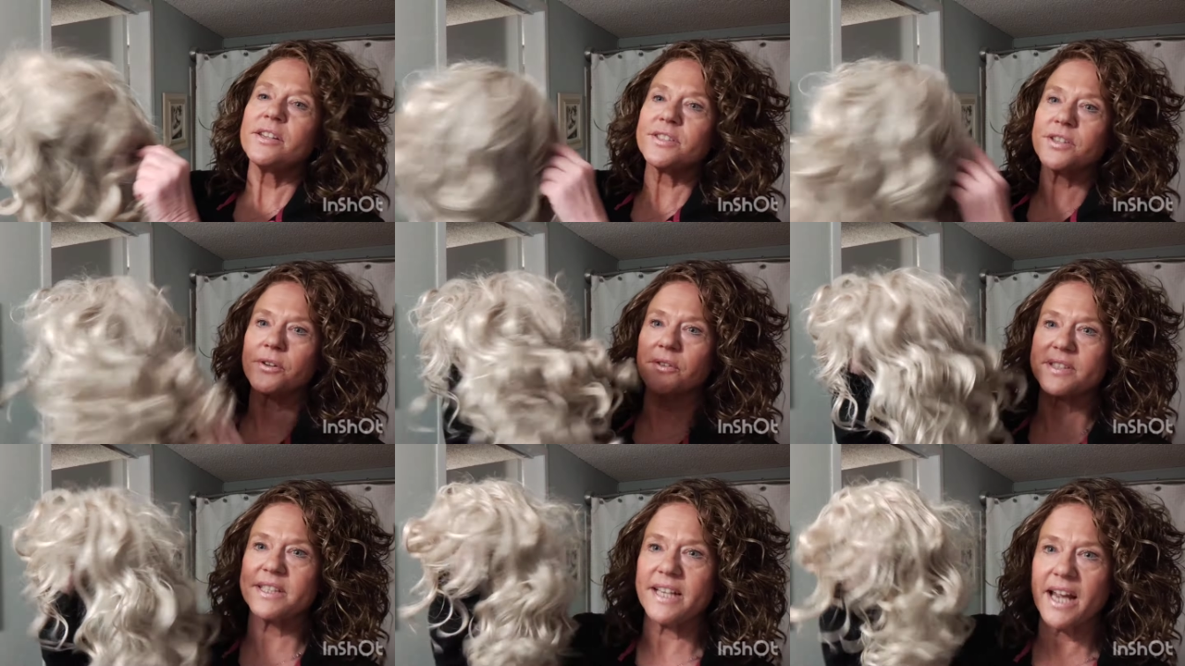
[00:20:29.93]

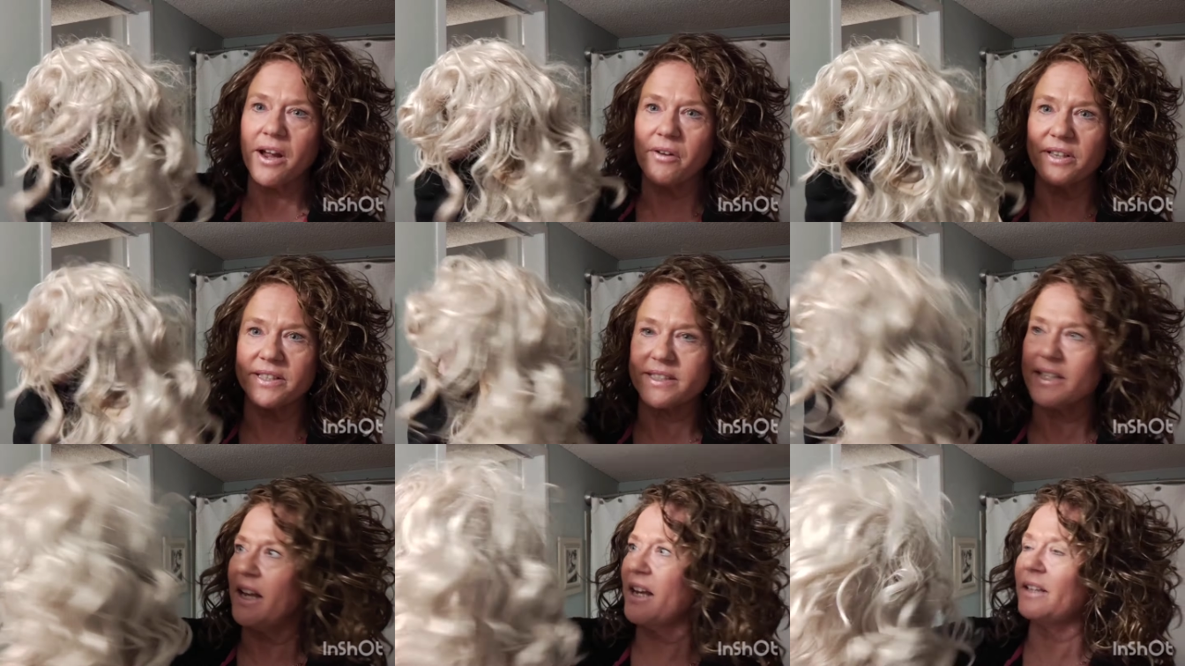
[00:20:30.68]
So see how
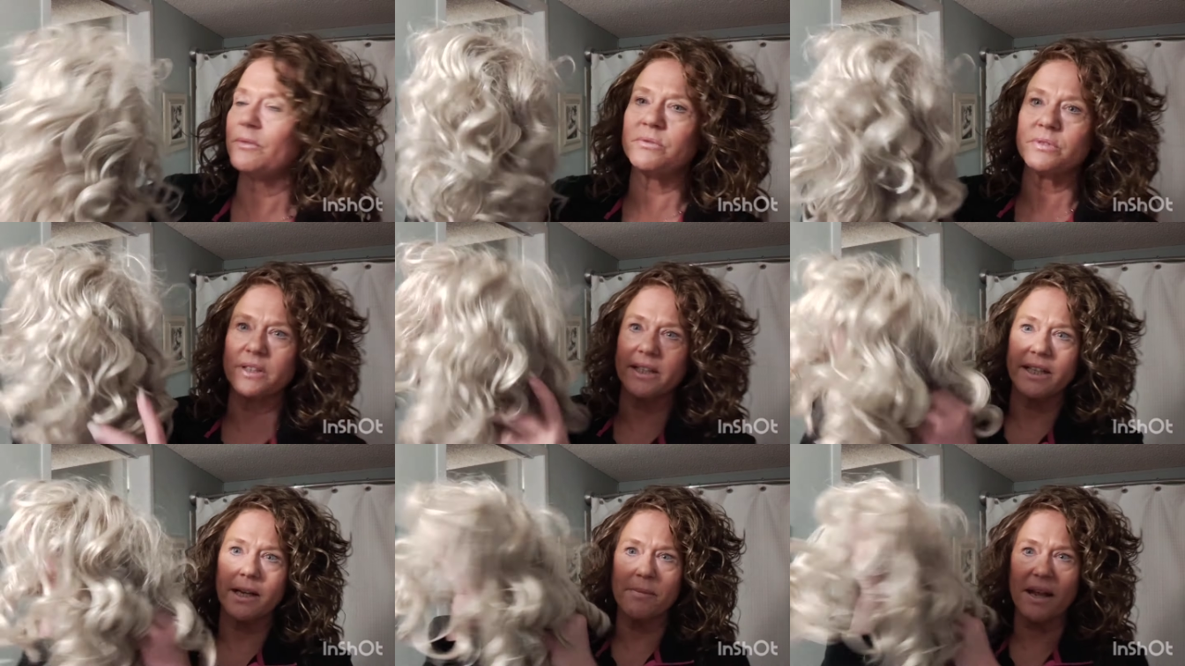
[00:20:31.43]
it's uh,
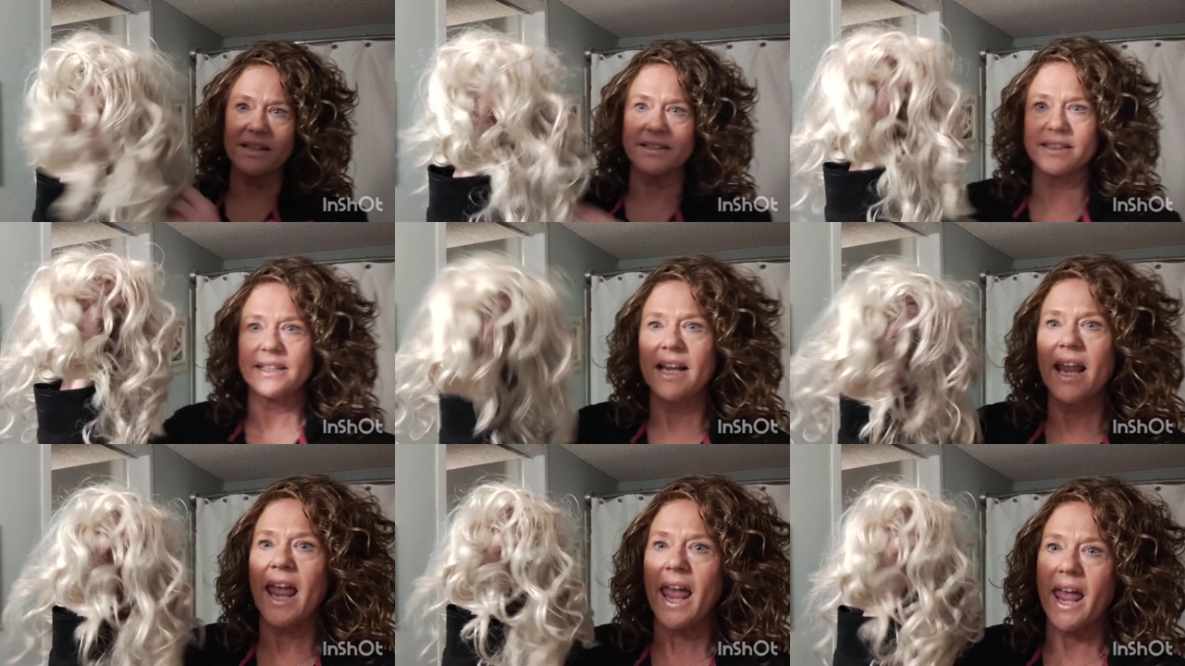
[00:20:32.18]
really a mess.
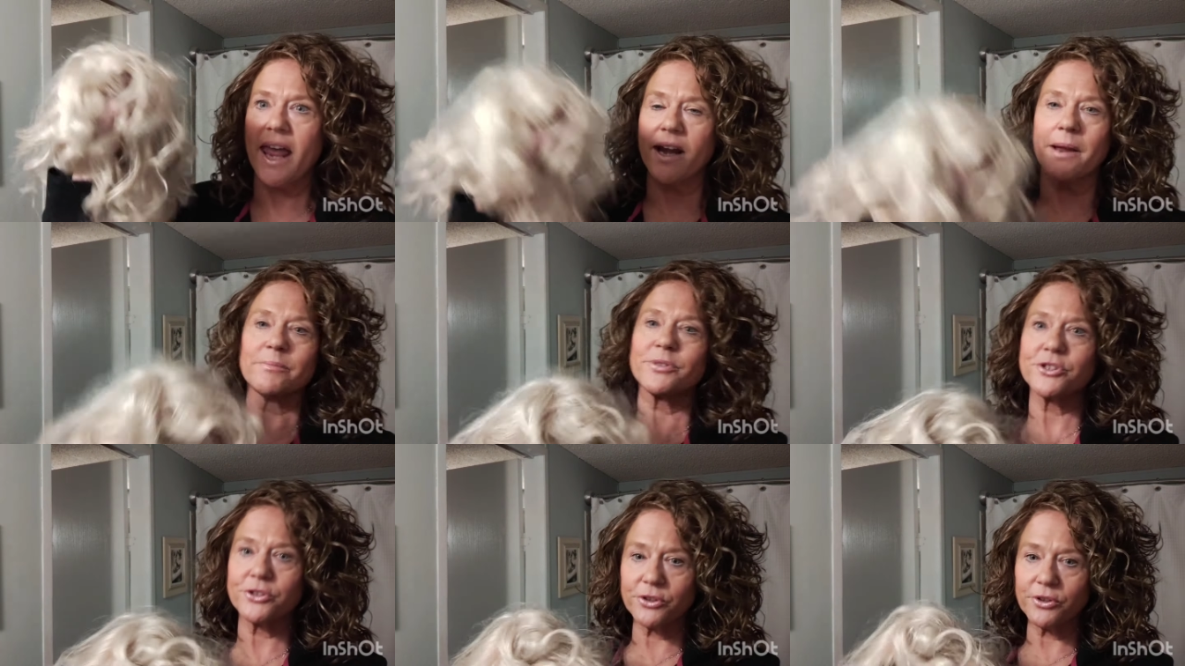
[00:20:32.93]
And I'm
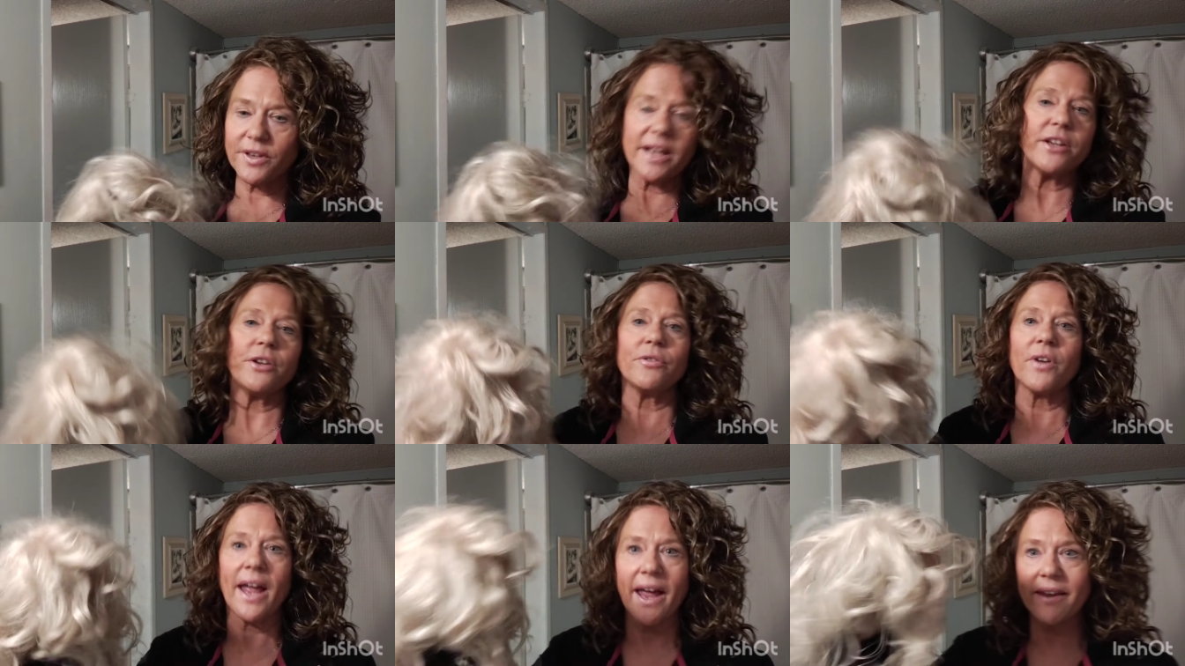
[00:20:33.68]
sure that
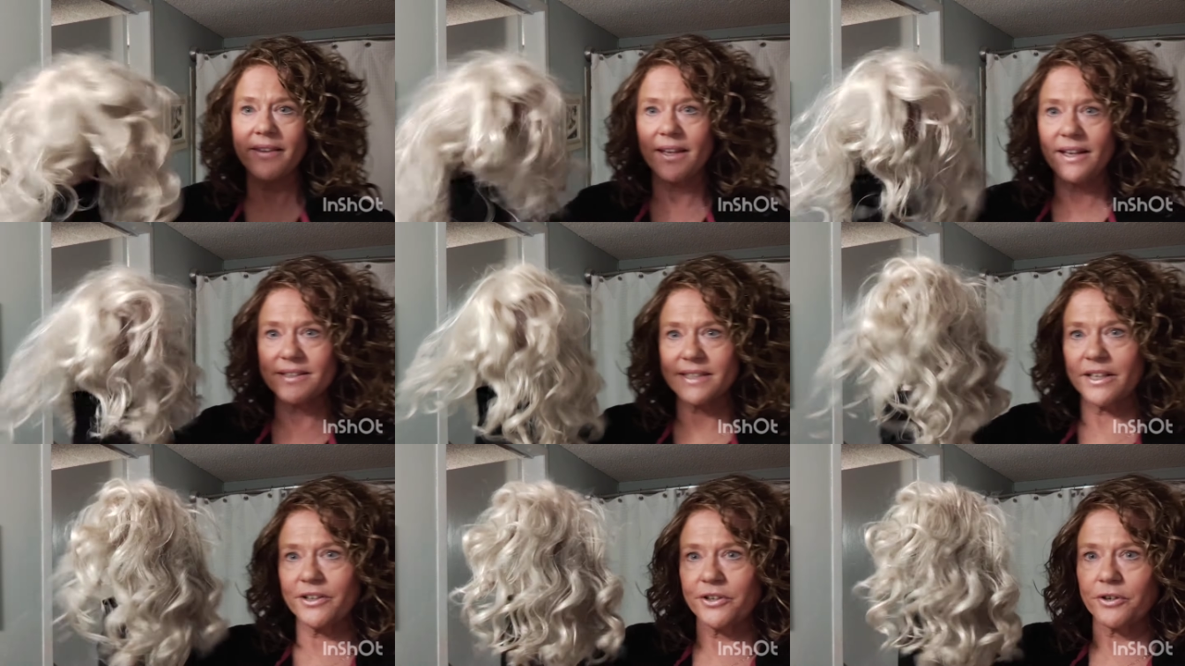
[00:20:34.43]
you've had these
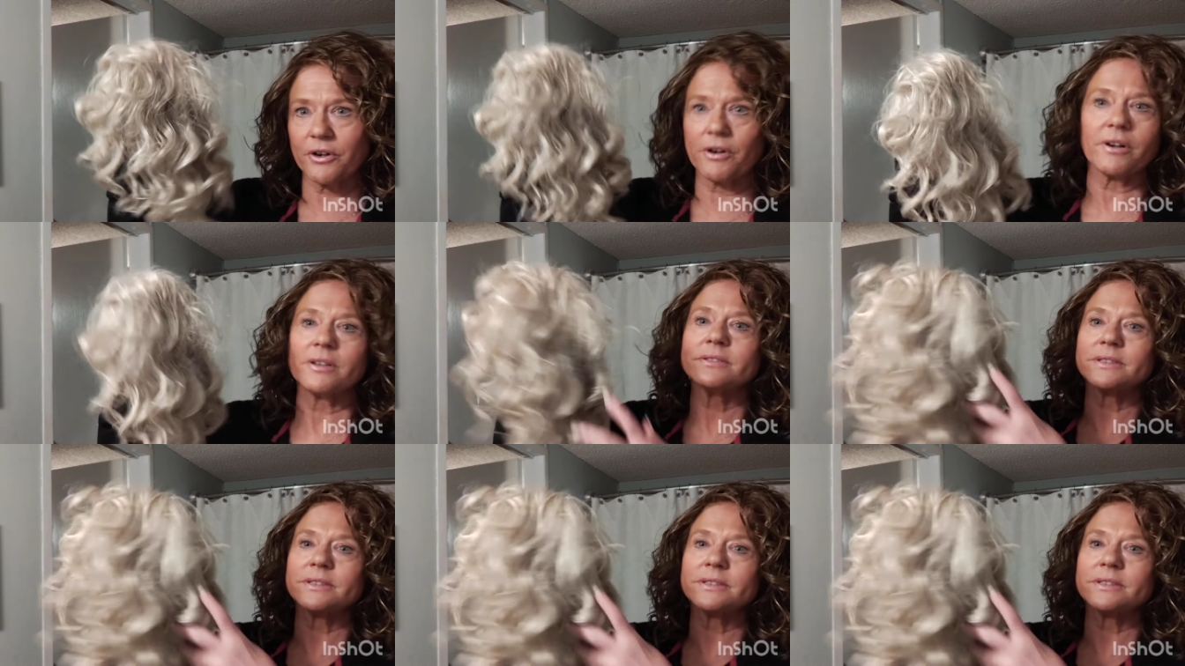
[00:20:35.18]
in your